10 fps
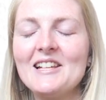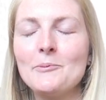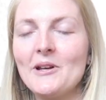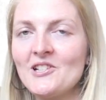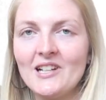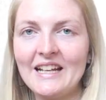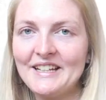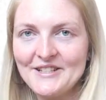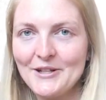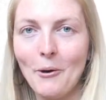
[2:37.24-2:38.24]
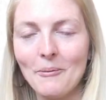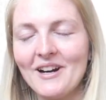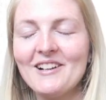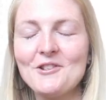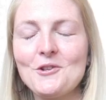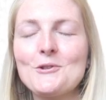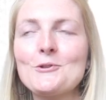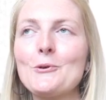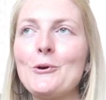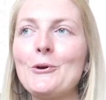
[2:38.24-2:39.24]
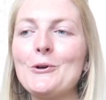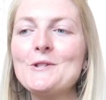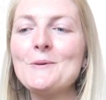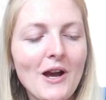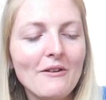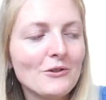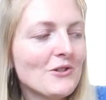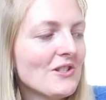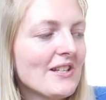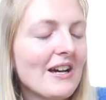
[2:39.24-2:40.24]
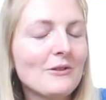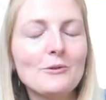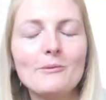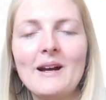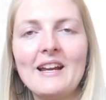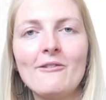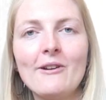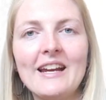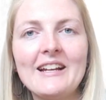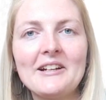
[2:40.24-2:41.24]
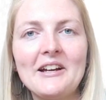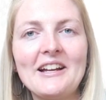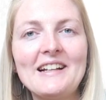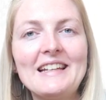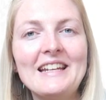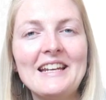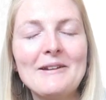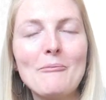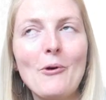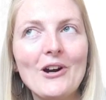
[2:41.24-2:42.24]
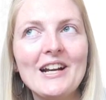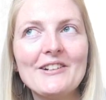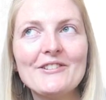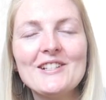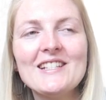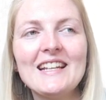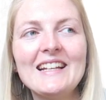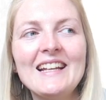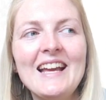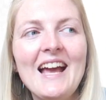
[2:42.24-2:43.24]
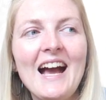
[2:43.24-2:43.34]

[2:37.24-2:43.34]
Especially in the summer, it's just too hot. So I will just now do my quick cleaning morning routine.